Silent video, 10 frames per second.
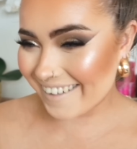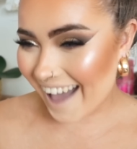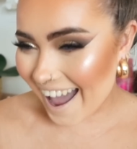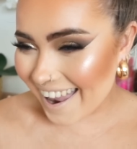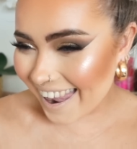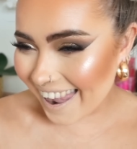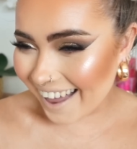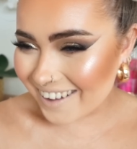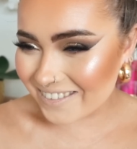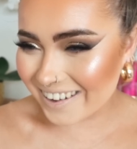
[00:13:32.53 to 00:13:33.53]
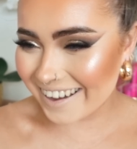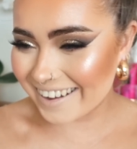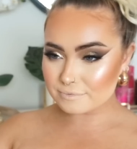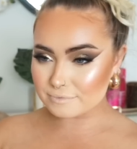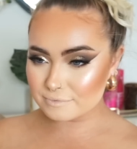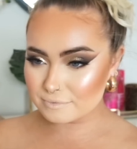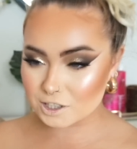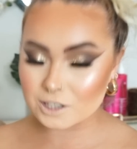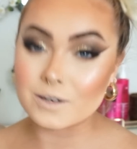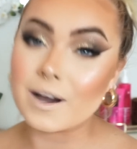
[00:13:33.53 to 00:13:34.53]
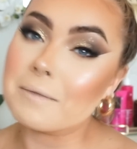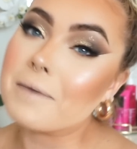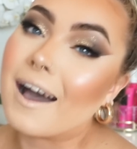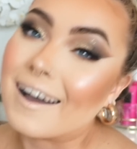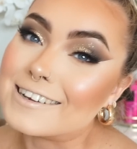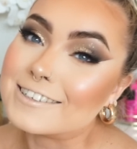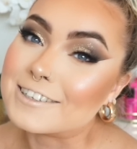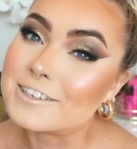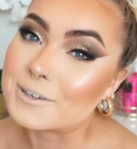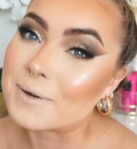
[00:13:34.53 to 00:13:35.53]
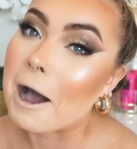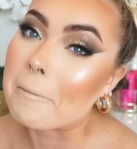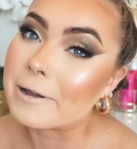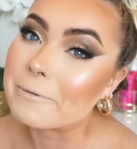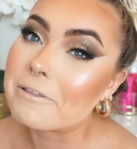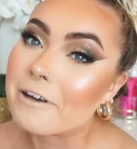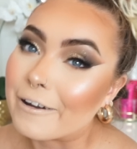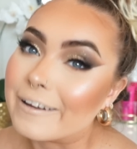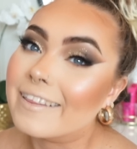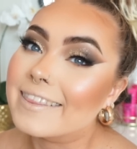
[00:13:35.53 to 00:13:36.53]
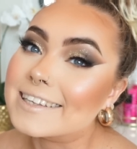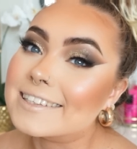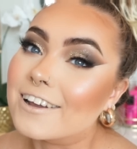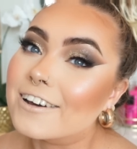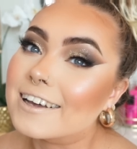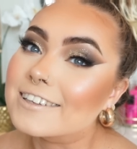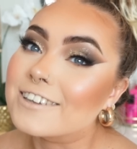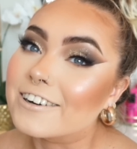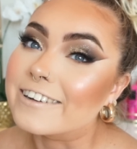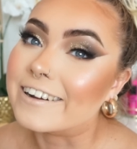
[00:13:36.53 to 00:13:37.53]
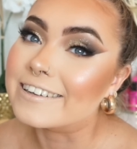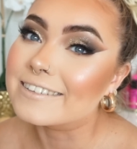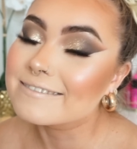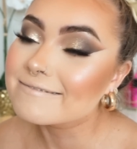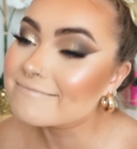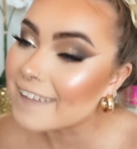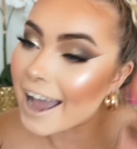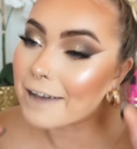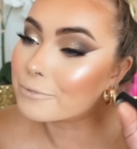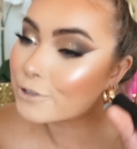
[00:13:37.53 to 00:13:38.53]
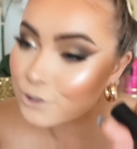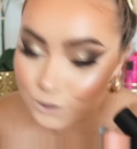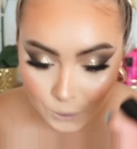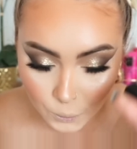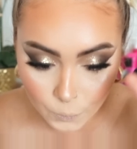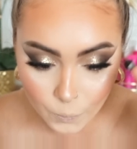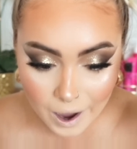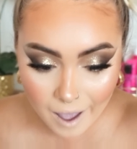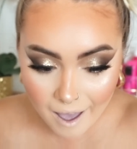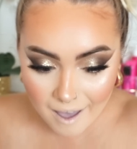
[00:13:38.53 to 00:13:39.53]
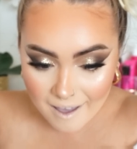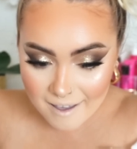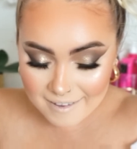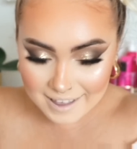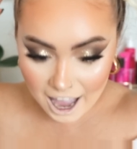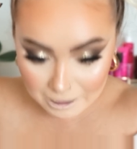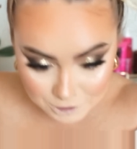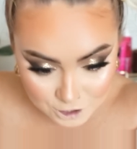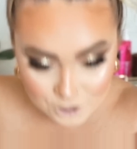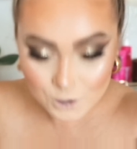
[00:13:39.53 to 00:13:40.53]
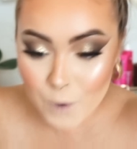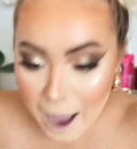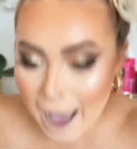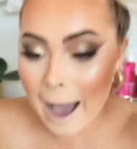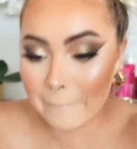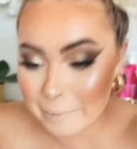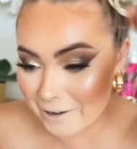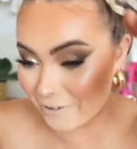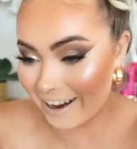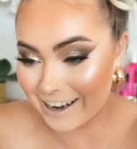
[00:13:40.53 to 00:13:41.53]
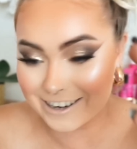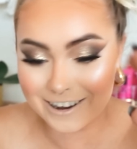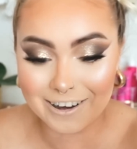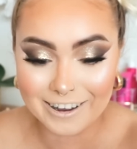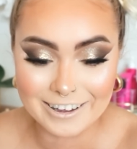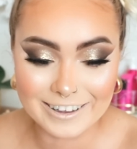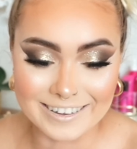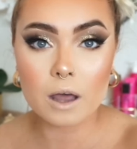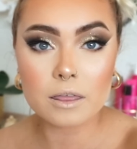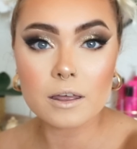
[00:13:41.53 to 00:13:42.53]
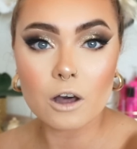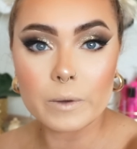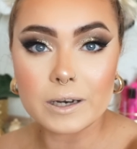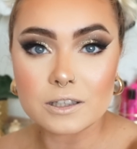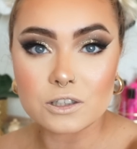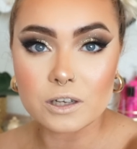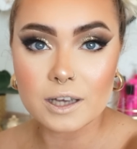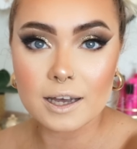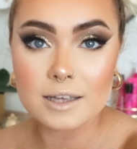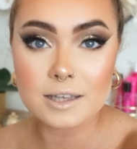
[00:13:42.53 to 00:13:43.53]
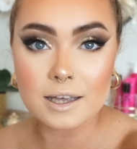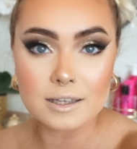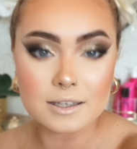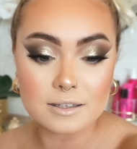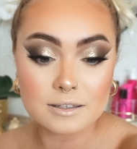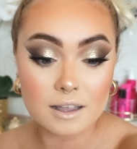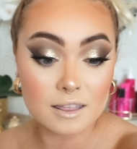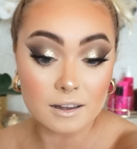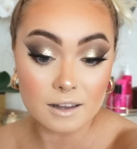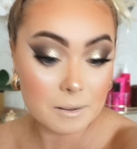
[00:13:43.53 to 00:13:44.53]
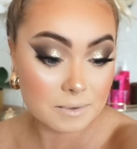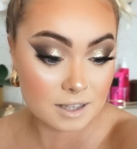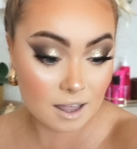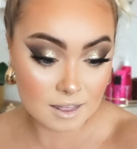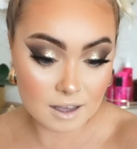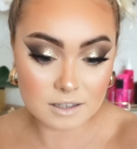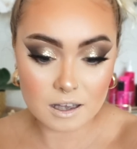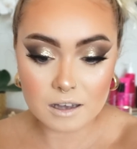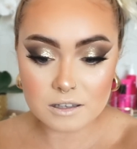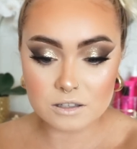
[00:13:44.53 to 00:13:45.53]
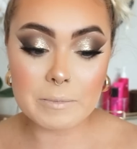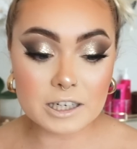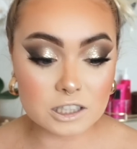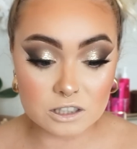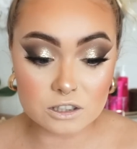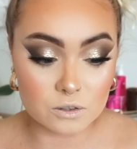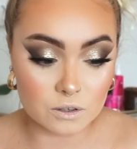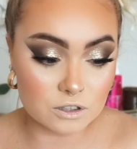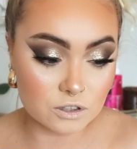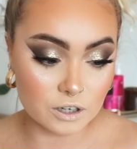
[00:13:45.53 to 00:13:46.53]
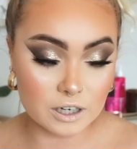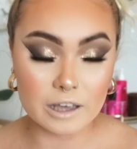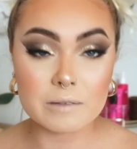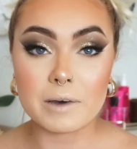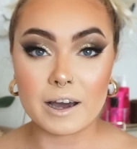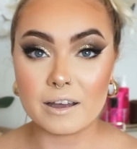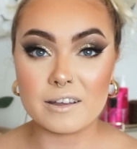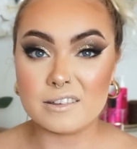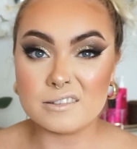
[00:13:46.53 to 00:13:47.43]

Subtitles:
I love it! Do you know, I'm actually so happy with how this look has turned out. I'm so happy right now! I think all we need to do, guys, is the lips, and that's us. I'm actually just going to do like my